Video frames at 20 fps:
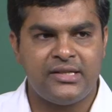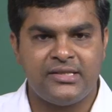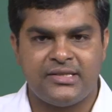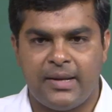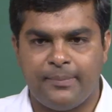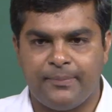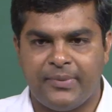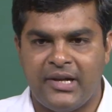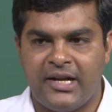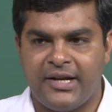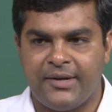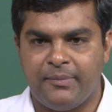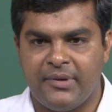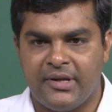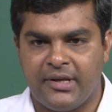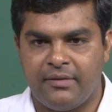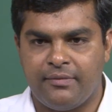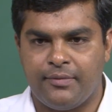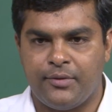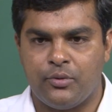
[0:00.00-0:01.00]
example let me
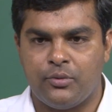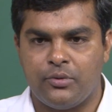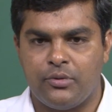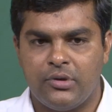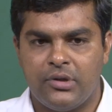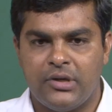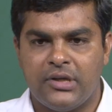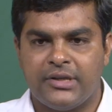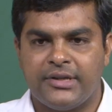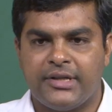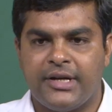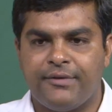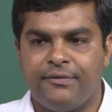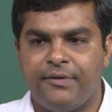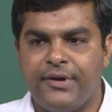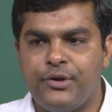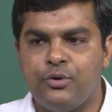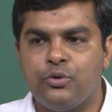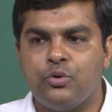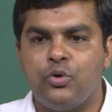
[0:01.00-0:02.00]
give you, that
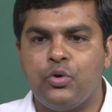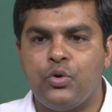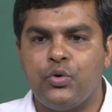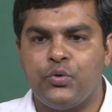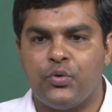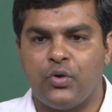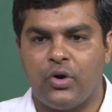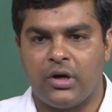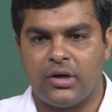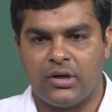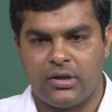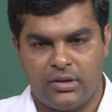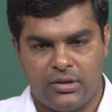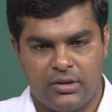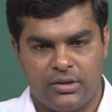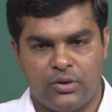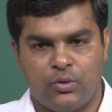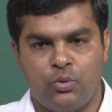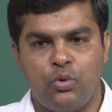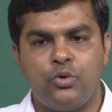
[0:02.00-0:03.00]
when you go
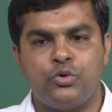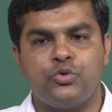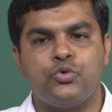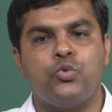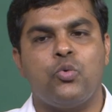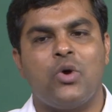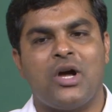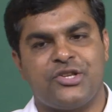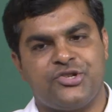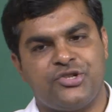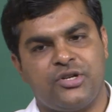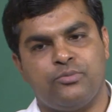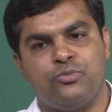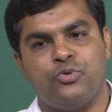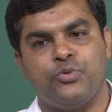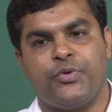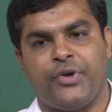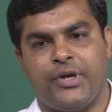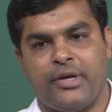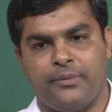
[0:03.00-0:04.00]
to watch a
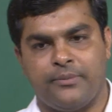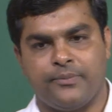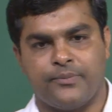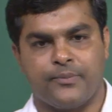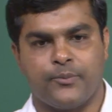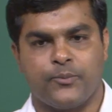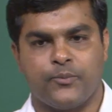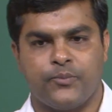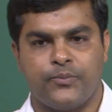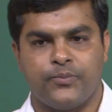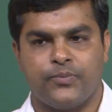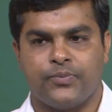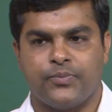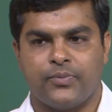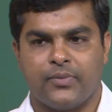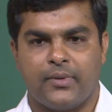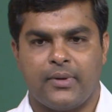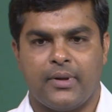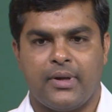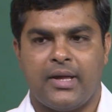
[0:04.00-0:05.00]
movie
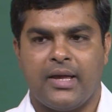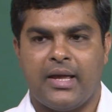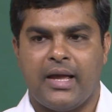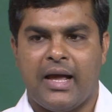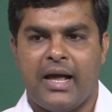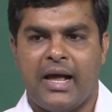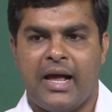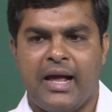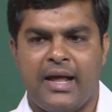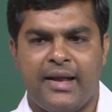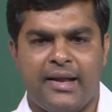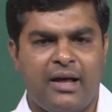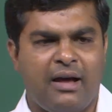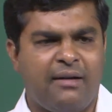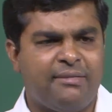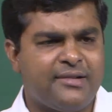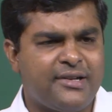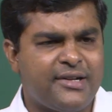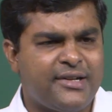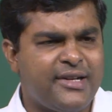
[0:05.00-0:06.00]
and
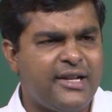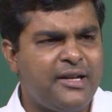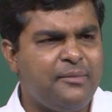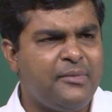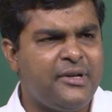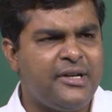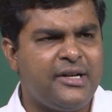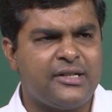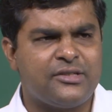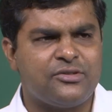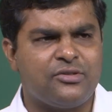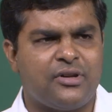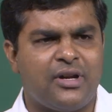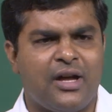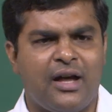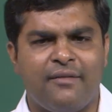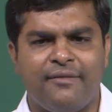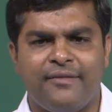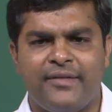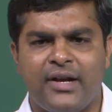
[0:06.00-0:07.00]
after 10 minutes or
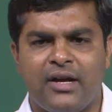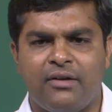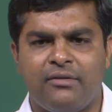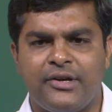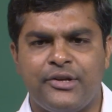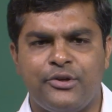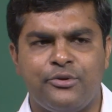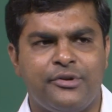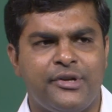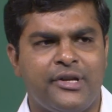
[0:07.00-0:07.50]
half an hour you